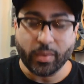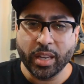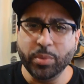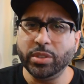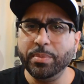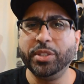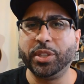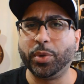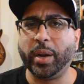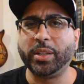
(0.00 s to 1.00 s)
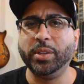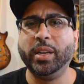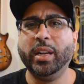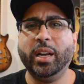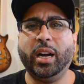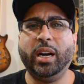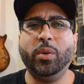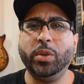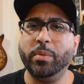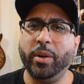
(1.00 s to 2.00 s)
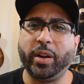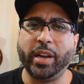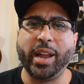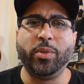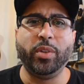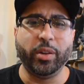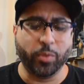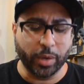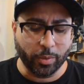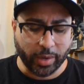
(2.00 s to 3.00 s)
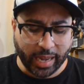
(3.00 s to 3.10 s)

He was a music director with American Idol when